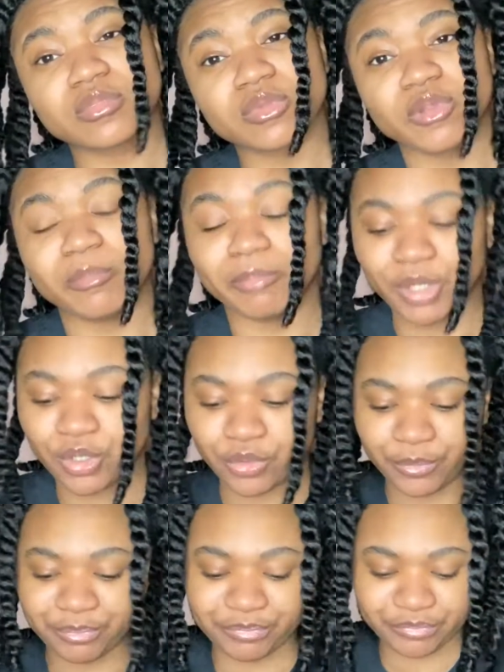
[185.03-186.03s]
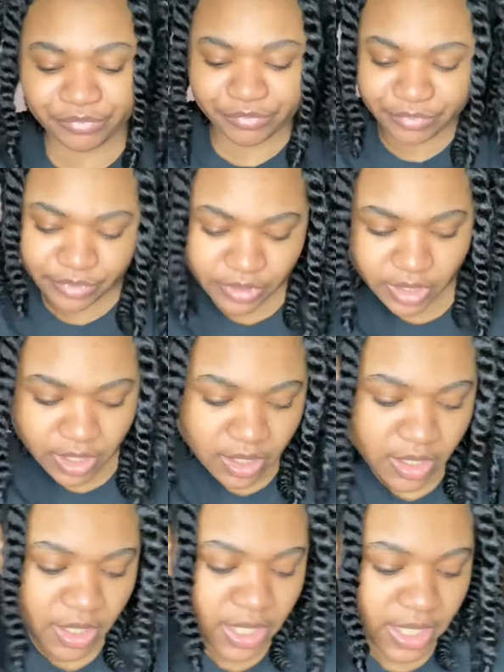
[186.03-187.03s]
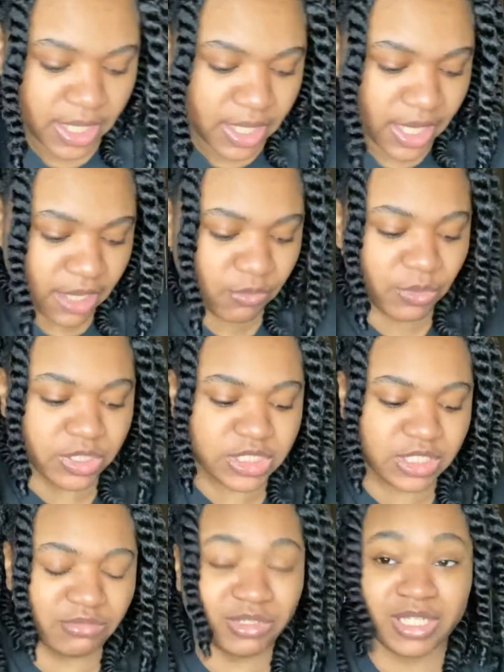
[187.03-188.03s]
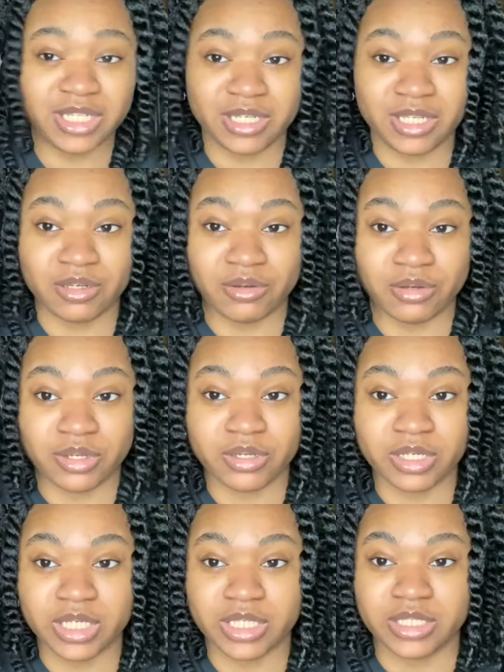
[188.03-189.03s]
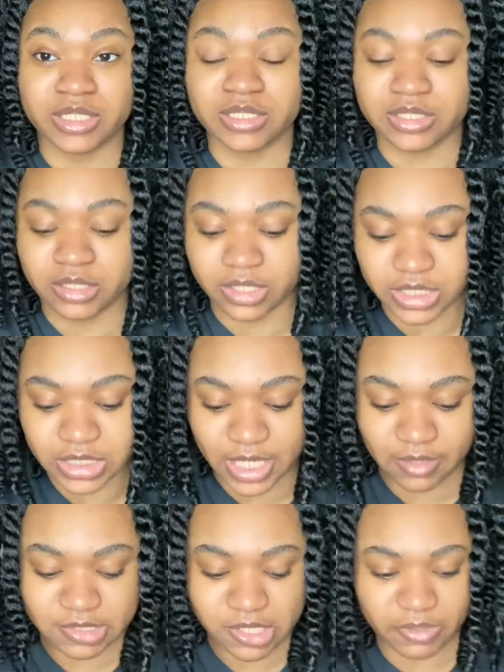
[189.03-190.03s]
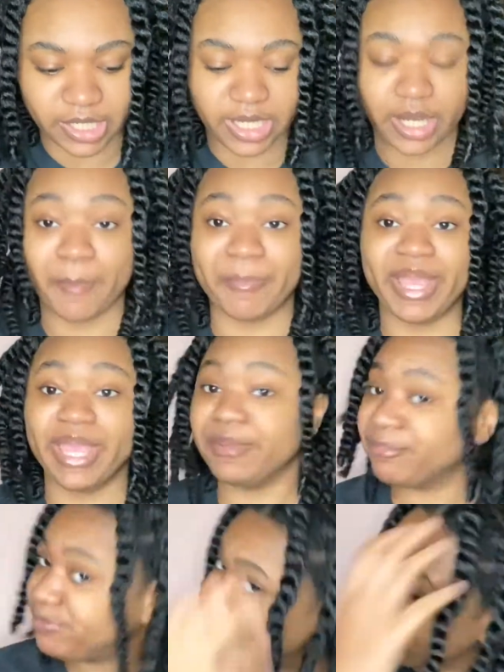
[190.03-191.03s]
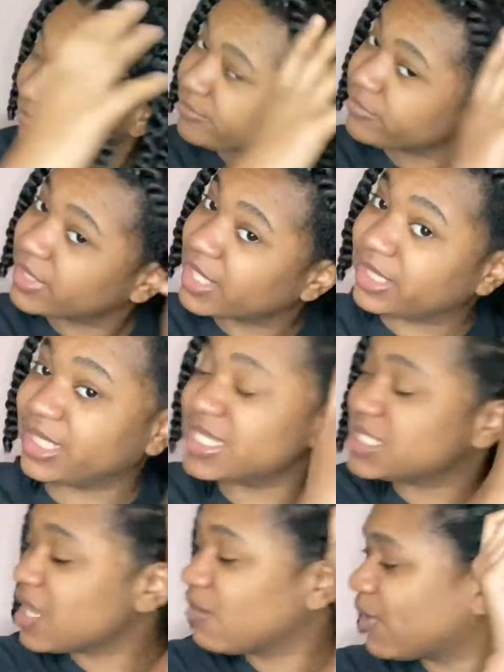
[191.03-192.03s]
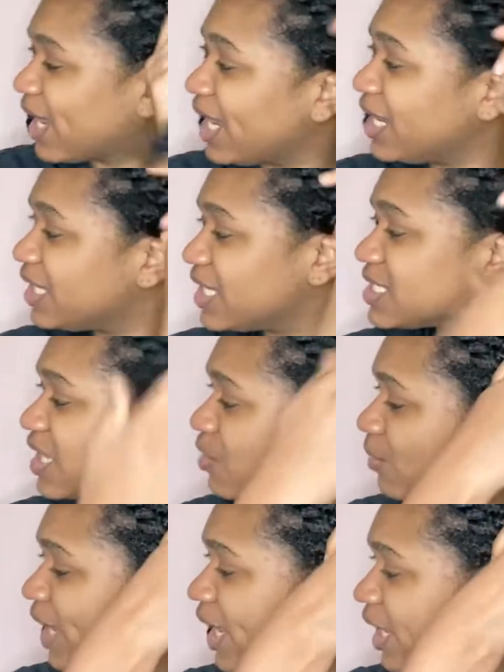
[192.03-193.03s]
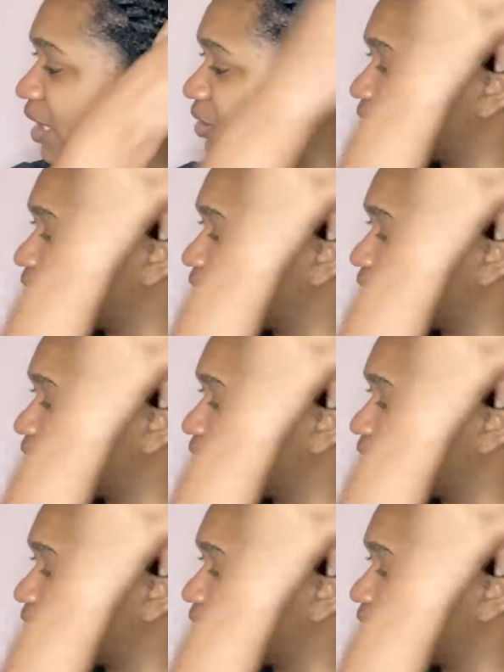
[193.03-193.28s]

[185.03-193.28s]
Boom. Okay, which it really didn't need no oil because, you know, the shine was already there. But that's all right. That's all right.